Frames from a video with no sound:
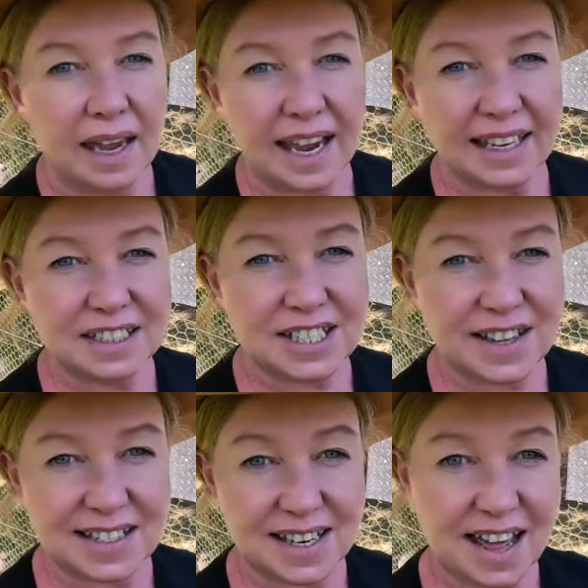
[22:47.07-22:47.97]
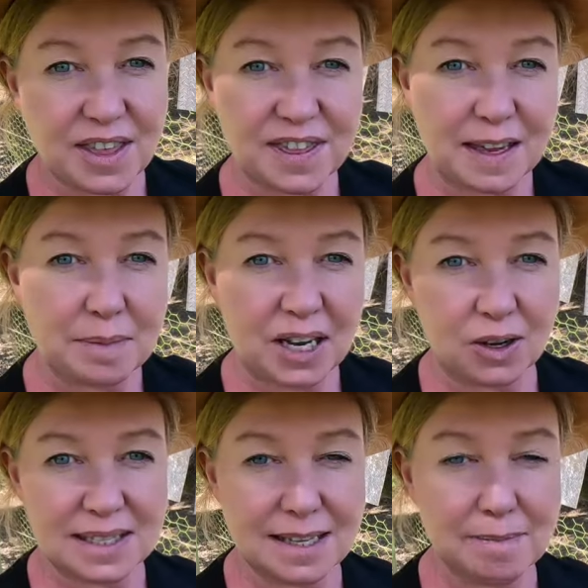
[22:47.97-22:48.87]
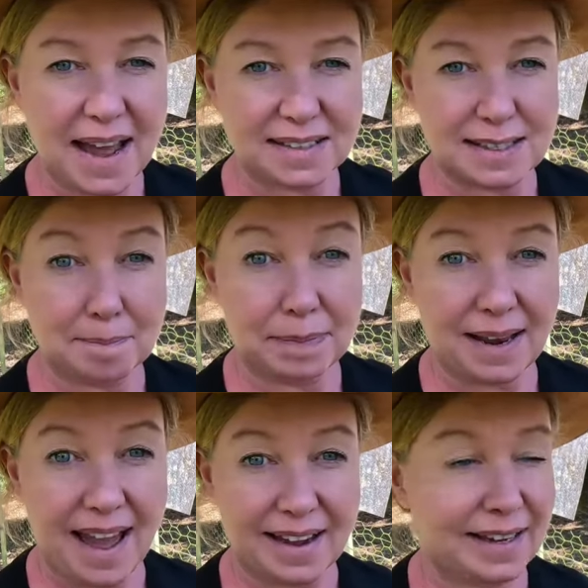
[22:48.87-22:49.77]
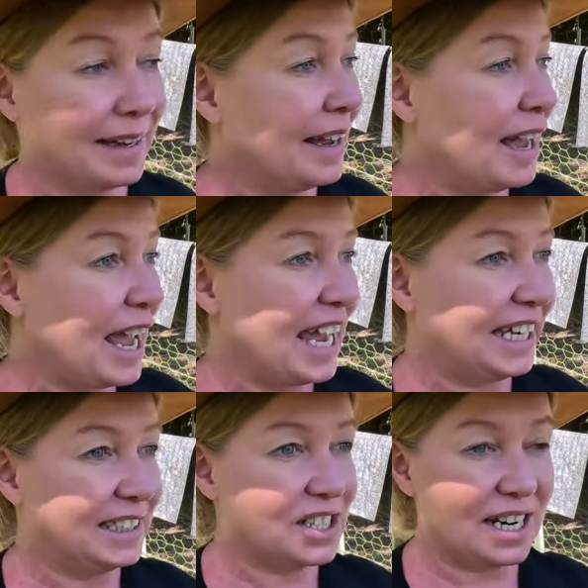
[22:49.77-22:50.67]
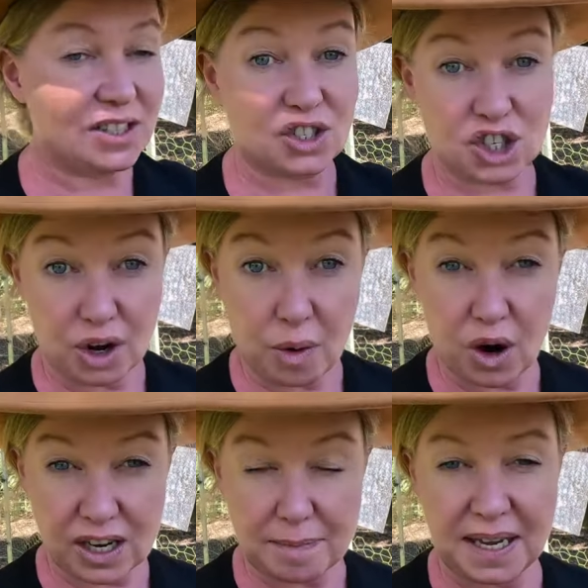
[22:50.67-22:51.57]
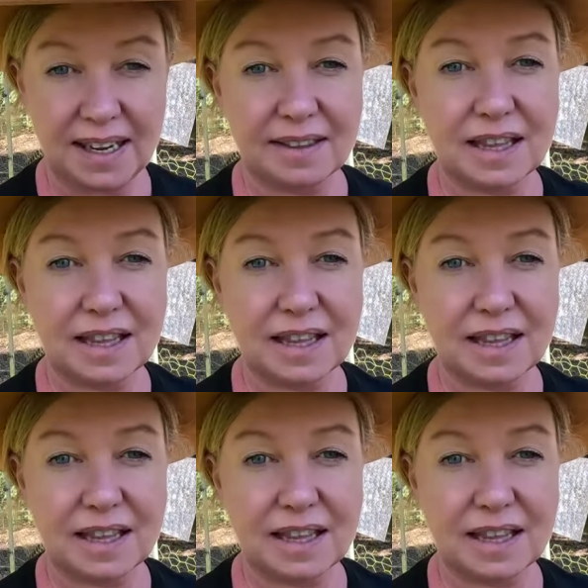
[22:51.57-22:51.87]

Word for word: And there's another thing, because the mats are black, and it's so hot up here.